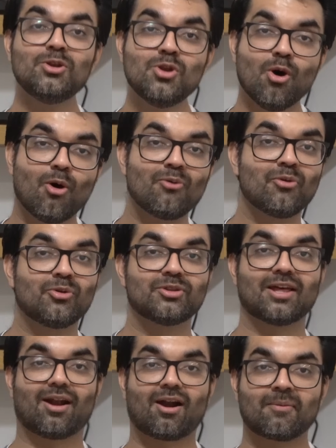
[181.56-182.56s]
know
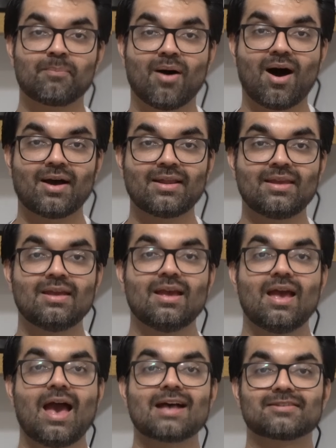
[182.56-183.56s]
that our body
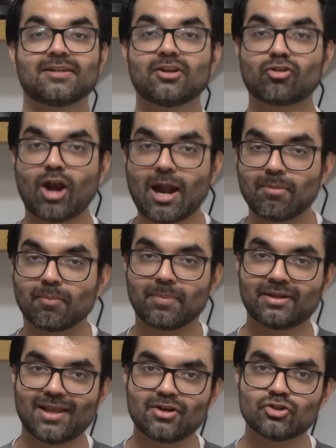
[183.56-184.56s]
has incredible
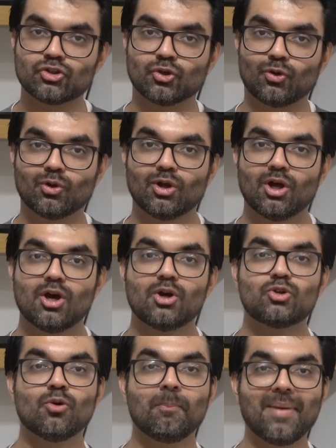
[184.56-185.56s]
potential
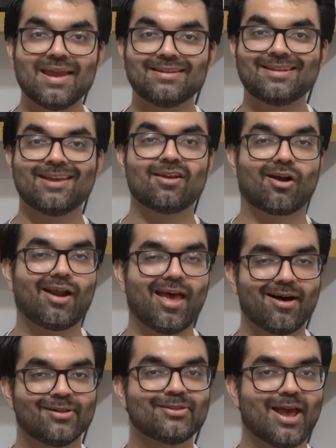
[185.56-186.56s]
to maintain our
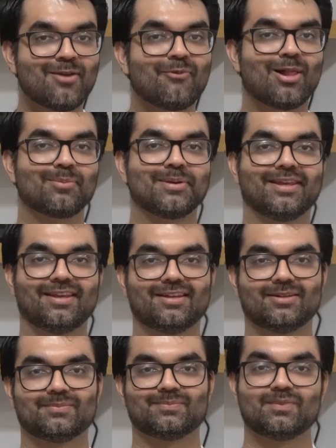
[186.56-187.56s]
health and well-being.
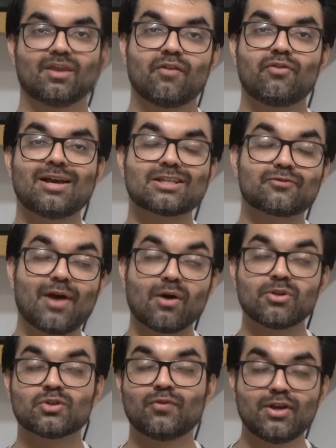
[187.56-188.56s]
If you guys
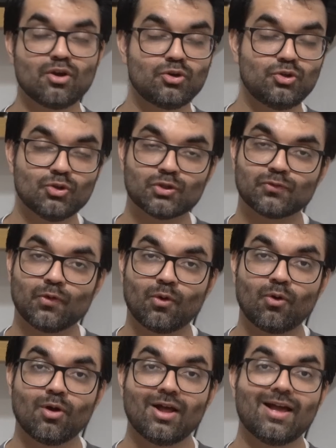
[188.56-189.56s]
found this video
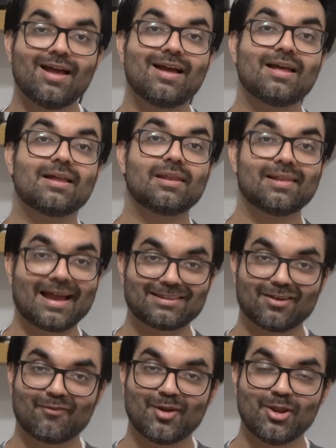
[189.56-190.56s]
useful, like
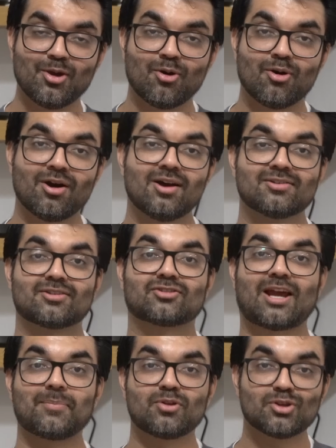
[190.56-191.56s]
the video,
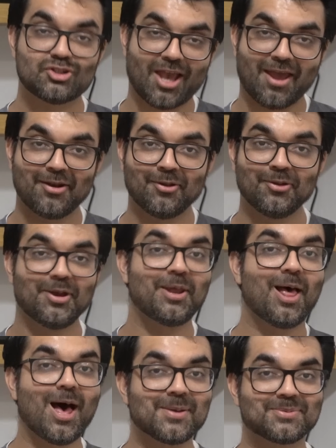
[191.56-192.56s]
subscribe to the channel, it
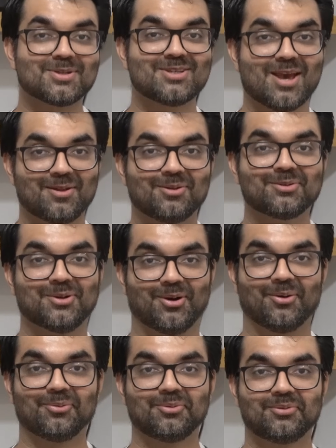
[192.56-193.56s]
helps the channel
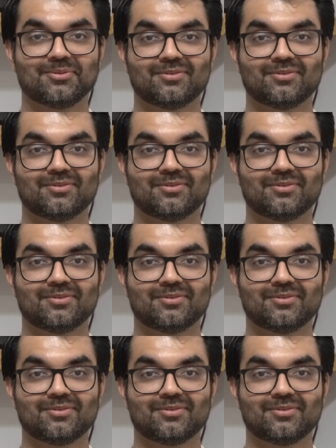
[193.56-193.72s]
grow.